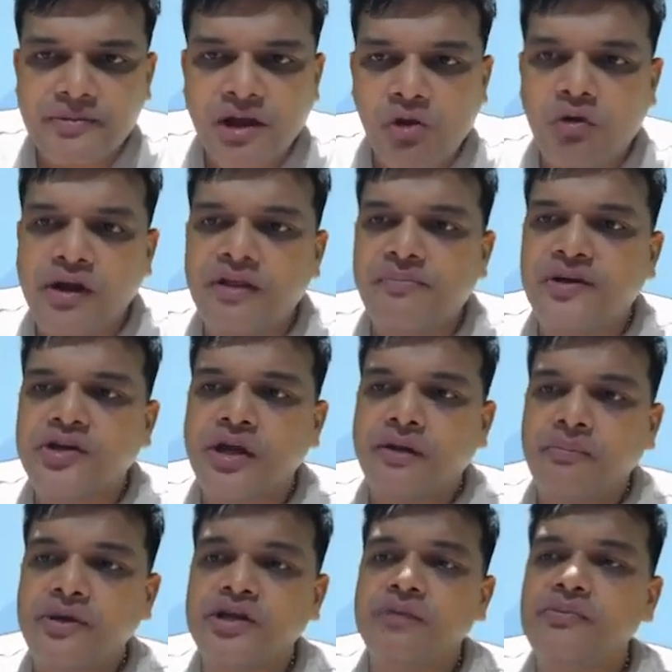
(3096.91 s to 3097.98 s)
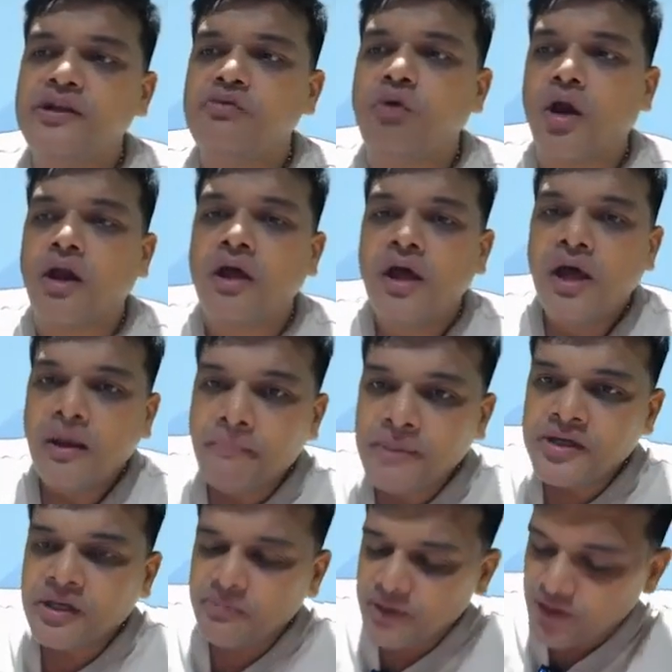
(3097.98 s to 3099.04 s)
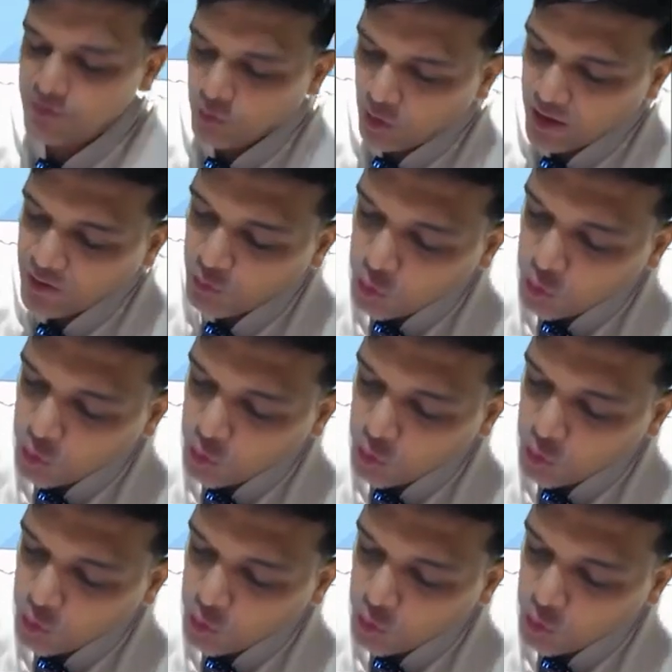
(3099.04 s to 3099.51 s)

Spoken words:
Now what is mission? Mission means what?Mission means, okay,